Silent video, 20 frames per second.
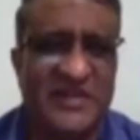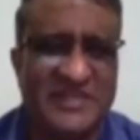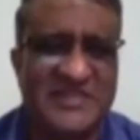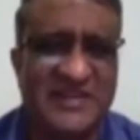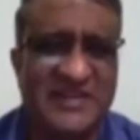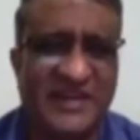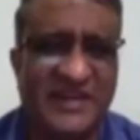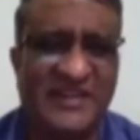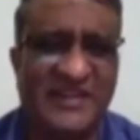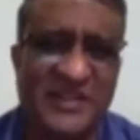
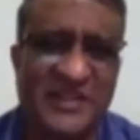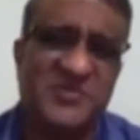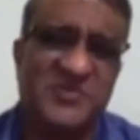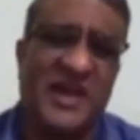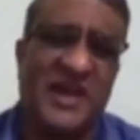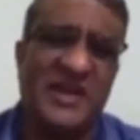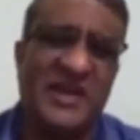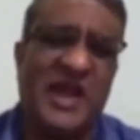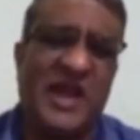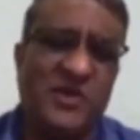study. Therefore,
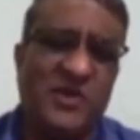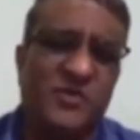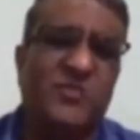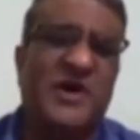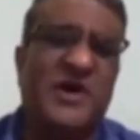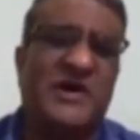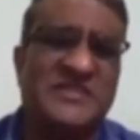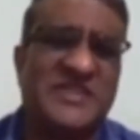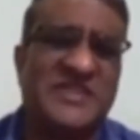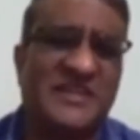I could
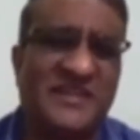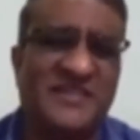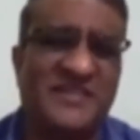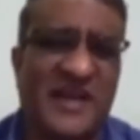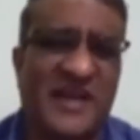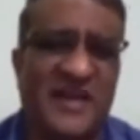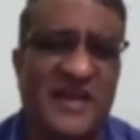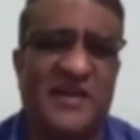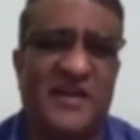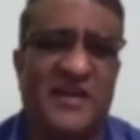master this
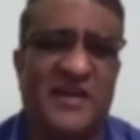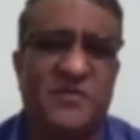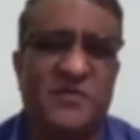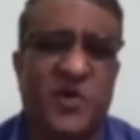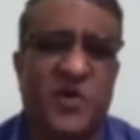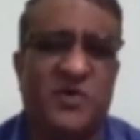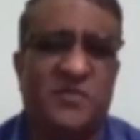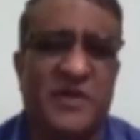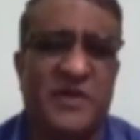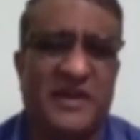Android
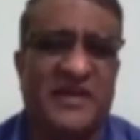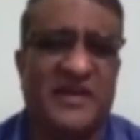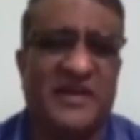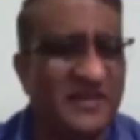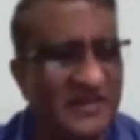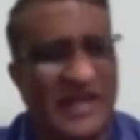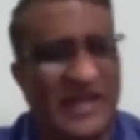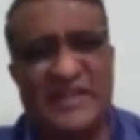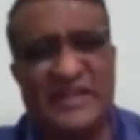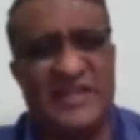more
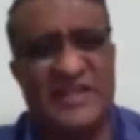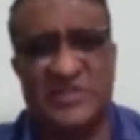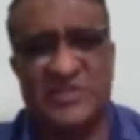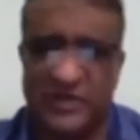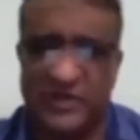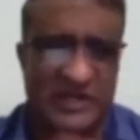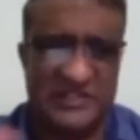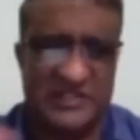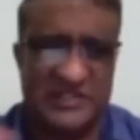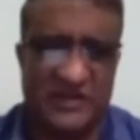better than the
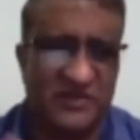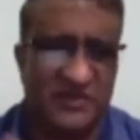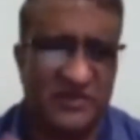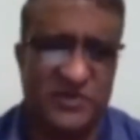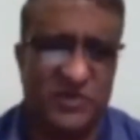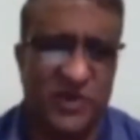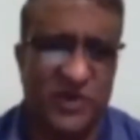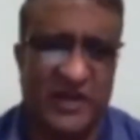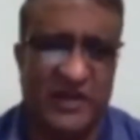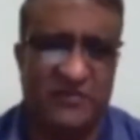students. That was
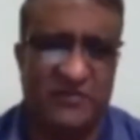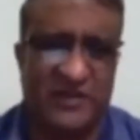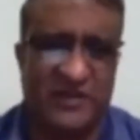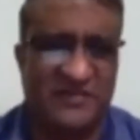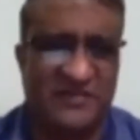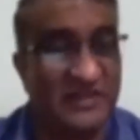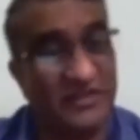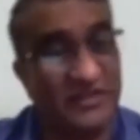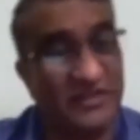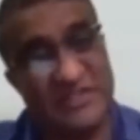the only
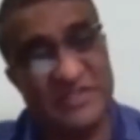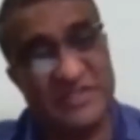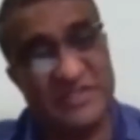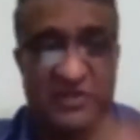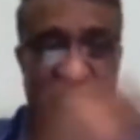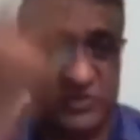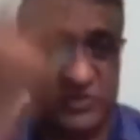difference. Otherwise, our